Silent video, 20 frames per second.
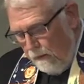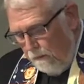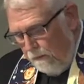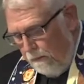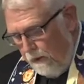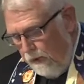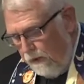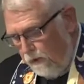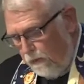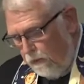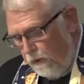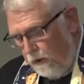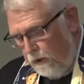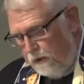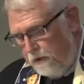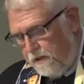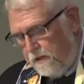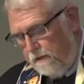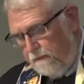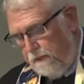May the
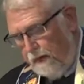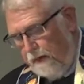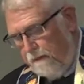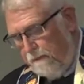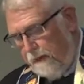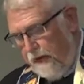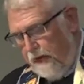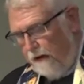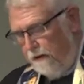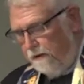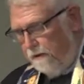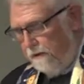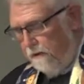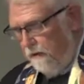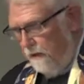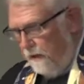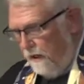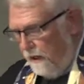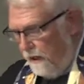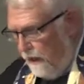words of my mouth
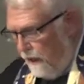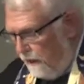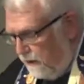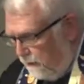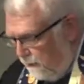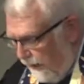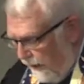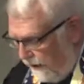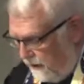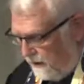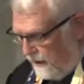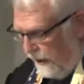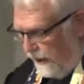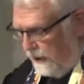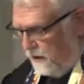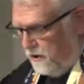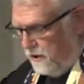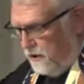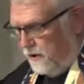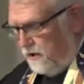and the
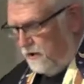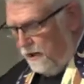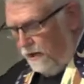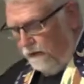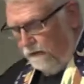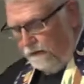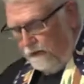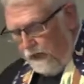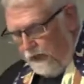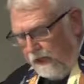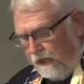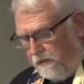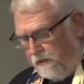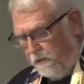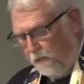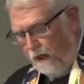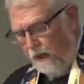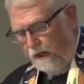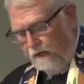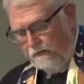meditations of each
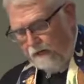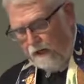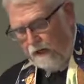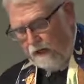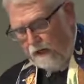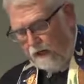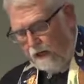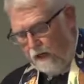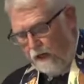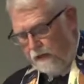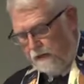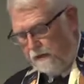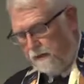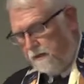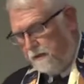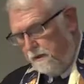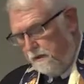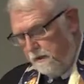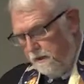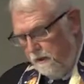one of our
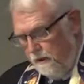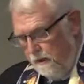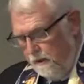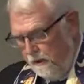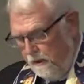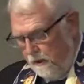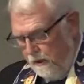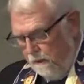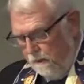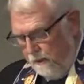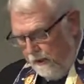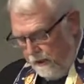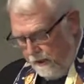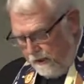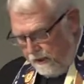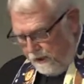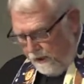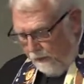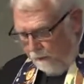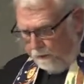hearts be
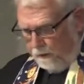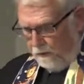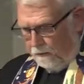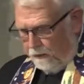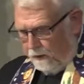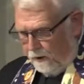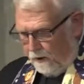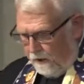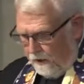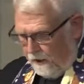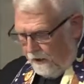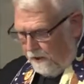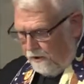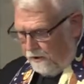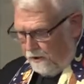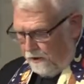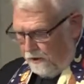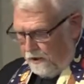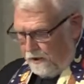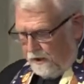acceptable in
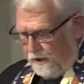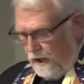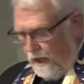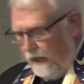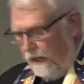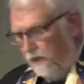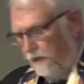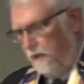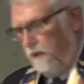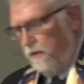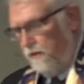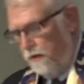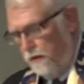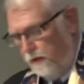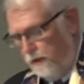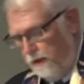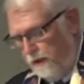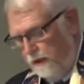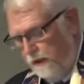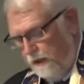your sight, O
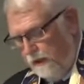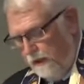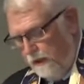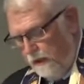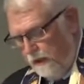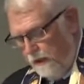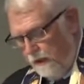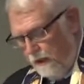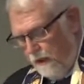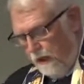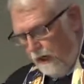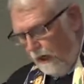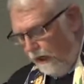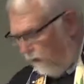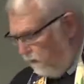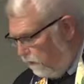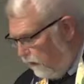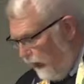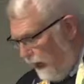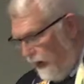Lord, our
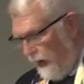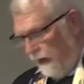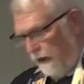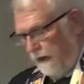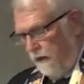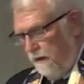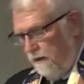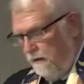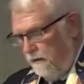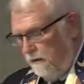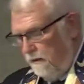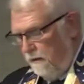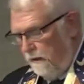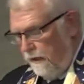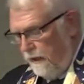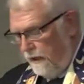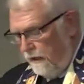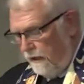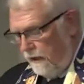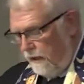rock
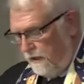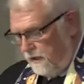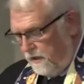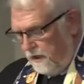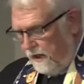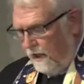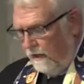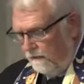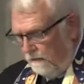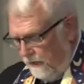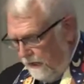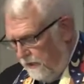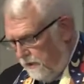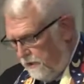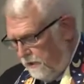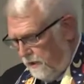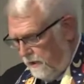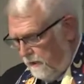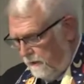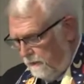and our
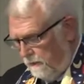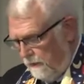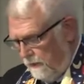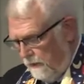salvation.